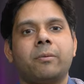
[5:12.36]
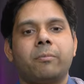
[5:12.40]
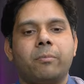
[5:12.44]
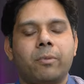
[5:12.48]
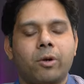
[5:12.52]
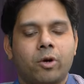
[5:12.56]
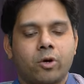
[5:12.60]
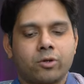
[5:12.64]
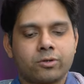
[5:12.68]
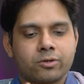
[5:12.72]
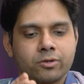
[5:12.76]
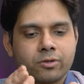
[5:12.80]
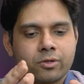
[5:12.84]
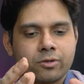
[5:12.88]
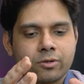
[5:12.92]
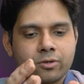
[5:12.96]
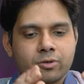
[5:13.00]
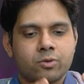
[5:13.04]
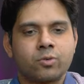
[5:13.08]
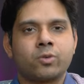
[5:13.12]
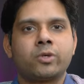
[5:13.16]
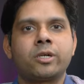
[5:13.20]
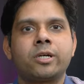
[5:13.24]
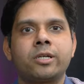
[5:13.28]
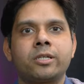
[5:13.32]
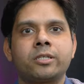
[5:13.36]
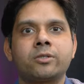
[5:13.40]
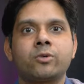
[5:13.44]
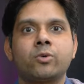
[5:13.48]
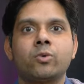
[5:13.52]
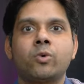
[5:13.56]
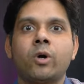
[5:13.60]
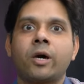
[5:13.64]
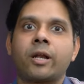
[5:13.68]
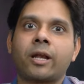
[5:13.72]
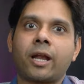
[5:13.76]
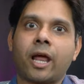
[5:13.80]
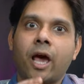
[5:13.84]
Because the students
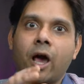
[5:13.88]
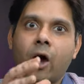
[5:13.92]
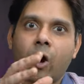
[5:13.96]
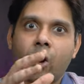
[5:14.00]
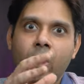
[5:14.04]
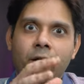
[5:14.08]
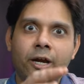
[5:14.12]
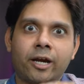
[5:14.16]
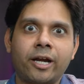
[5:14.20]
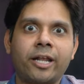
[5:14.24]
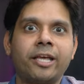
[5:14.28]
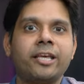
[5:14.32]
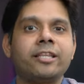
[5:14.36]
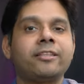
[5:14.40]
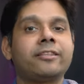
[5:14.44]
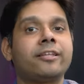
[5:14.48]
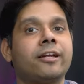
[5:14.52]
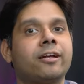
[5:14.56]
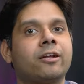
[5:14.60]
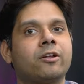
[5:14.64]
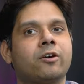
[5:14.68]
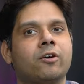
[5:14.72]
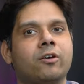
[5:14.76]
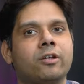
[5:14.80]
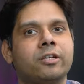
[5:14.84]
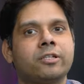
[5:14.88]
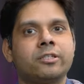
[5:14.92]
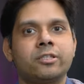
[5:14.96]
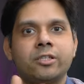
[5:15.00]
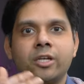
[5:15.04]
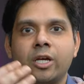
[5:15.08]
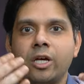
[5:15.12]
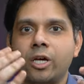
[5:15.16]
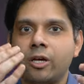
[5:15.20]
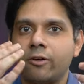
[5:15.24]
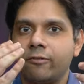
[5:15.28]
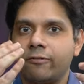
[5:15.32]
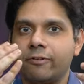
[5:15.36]
who are already in that college
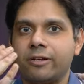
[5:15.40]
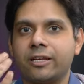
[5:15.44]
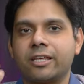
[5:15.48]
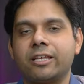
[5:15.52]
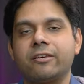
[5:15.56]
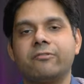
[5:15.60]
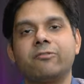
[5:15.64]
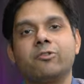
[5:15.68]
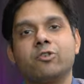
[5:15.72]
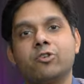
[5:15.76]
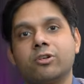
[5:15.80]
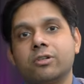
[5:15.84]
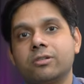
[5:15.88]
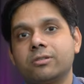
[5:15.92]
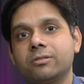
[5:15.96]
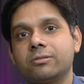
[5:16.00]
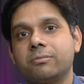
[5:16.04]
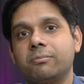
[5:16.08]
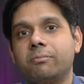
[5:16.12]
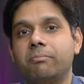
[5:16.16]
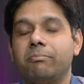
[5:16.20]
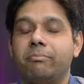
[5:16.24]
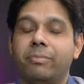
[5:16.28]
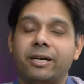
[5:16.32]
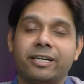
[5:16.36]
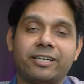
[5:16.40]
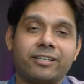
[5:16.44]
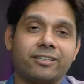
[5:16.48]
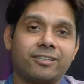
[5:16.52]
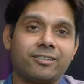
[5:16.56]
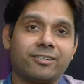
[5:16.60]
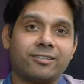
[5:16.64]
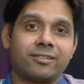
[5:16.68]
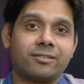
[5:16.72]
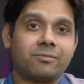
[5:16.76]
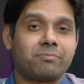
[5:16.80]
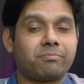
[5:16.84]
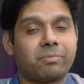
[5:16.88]
will give you a better
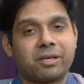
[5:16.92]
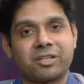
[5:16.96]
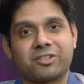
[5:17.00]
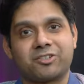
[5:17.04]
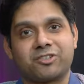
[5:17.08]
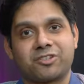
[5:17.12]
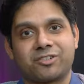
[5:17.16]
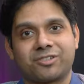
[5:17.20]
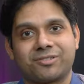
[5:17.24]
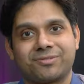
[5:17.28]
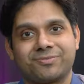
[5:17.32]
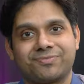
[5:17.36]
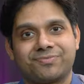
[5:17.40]
picture.